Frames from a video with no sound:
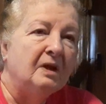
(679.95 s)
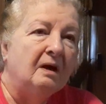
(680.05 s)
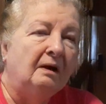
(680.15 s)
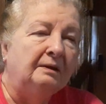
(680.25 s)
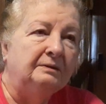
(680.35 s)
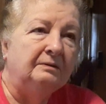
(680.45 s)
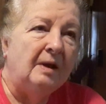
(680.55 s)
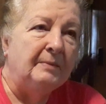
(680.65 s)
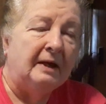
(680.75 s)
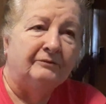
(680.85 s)
I
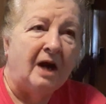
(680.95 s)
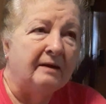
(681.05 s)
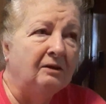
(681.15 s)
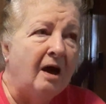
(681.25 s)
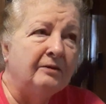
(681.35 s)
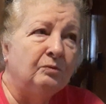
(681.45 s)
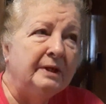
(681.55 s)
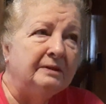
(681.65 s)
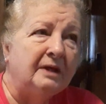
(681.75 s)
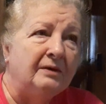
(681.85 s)
mean, I've got a lot of
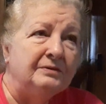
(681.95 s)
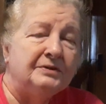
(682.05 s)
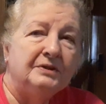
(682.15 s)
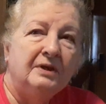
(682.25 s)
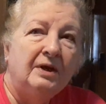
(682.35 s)
windows,